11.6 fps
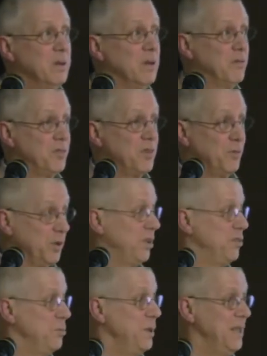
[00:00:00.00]
of civil
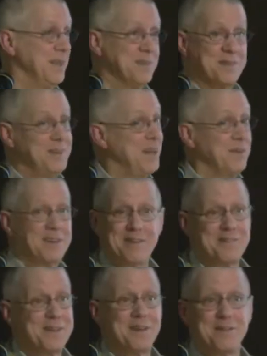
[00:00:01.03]
disobedience. It, it
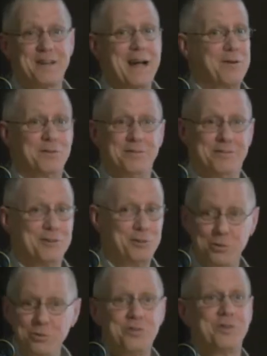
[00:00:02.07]
doesn't tell us how to
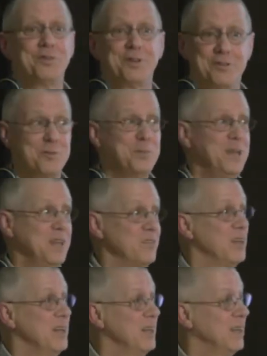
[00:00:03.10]
do civil
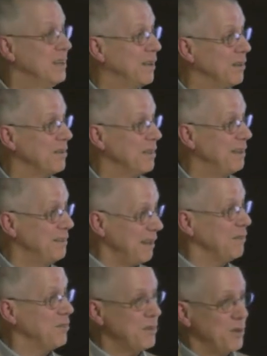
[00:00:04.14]
disobedience. It, tell, it
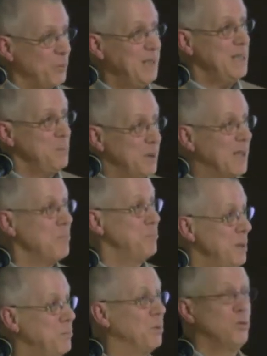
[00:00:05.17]
tells us that we need to become
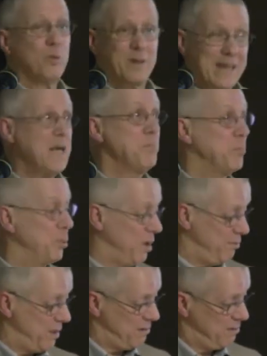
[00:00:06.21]
people who are capable
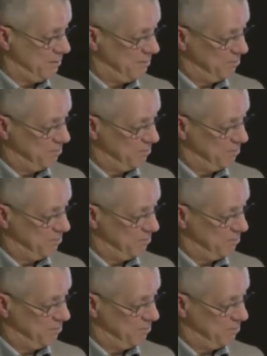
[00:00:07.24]
of it.